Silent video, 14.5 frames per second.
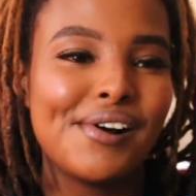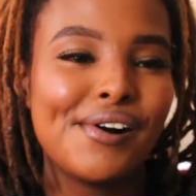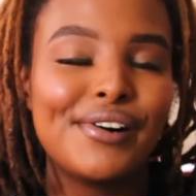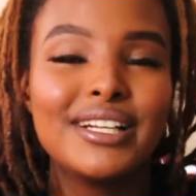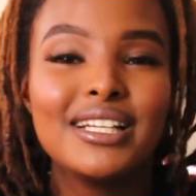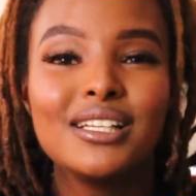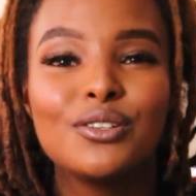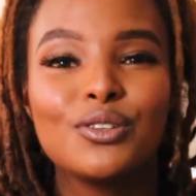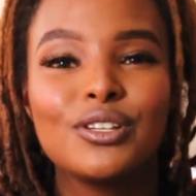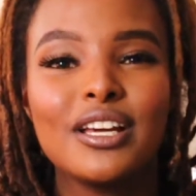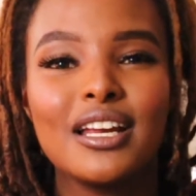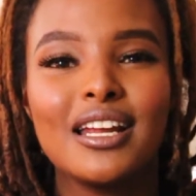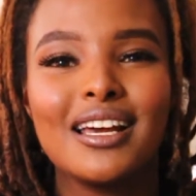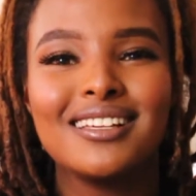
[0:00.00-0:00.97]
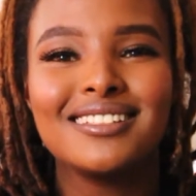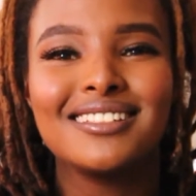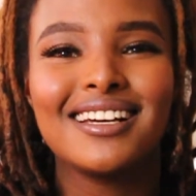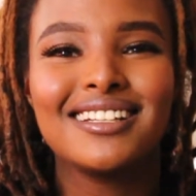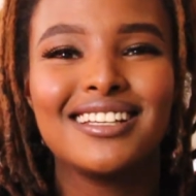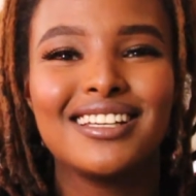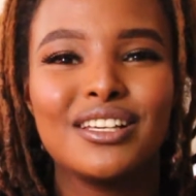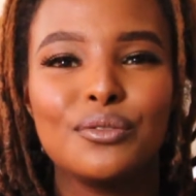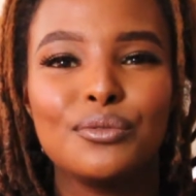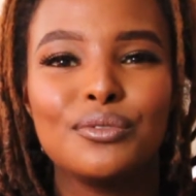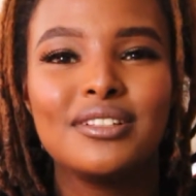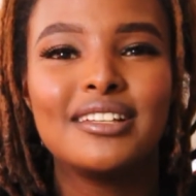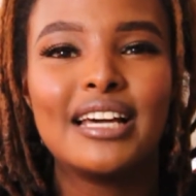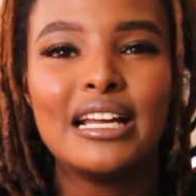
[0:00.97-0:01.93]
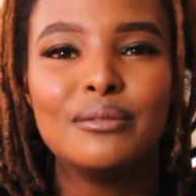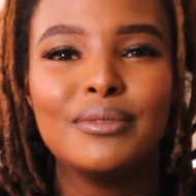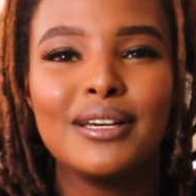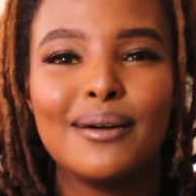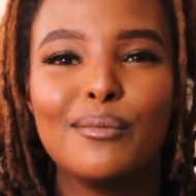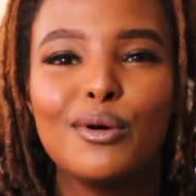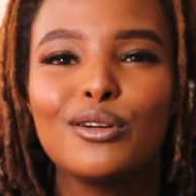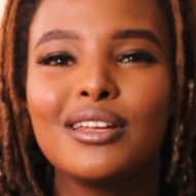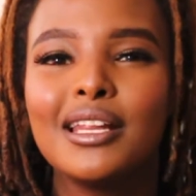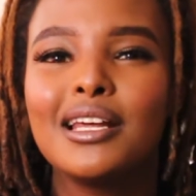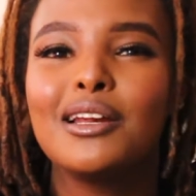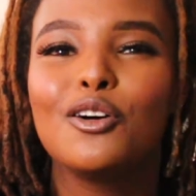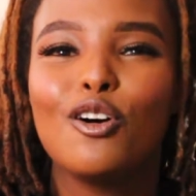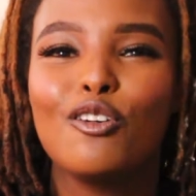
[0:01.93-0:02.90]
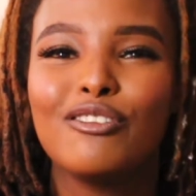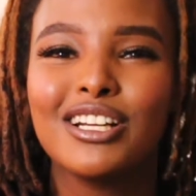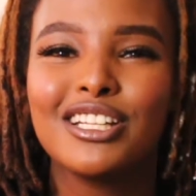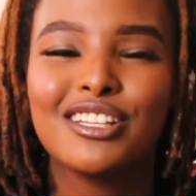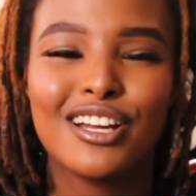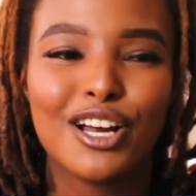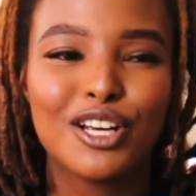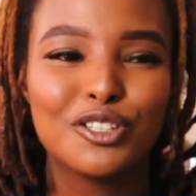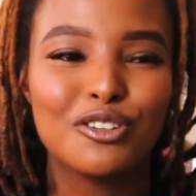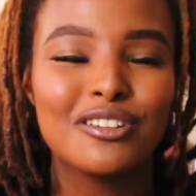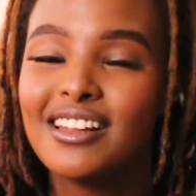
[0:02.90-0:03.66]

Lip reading: only to realize that he would tell me about the law of attraction.